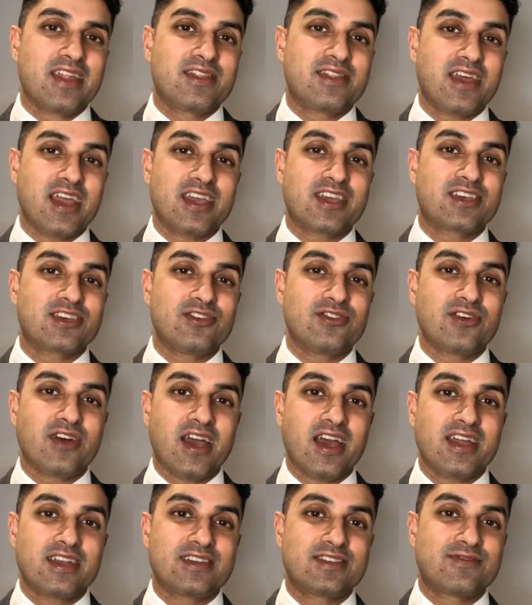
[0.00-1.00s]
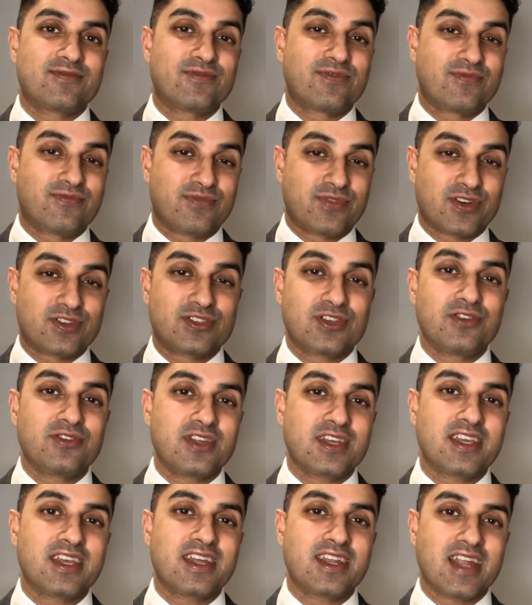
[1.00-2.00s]
Thank you and for
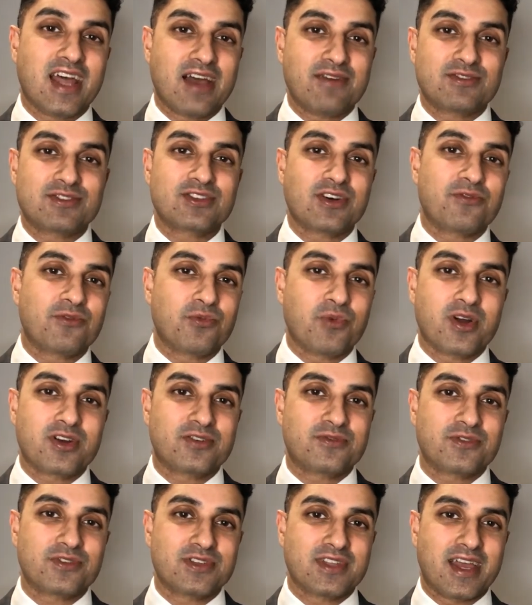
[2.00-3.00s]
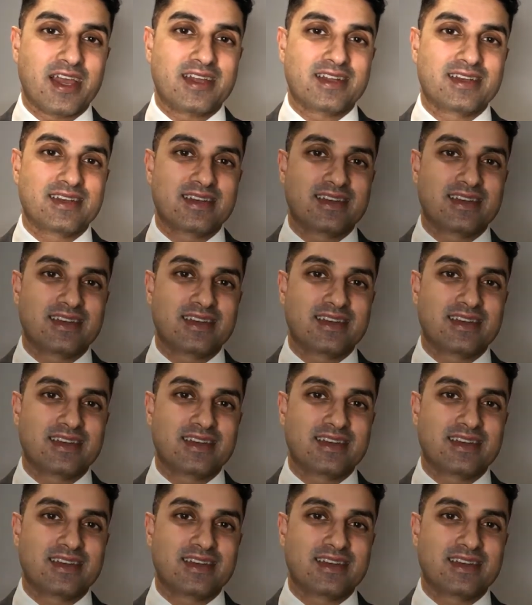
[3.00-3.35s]
tuning in, and have yourself a wonderful day.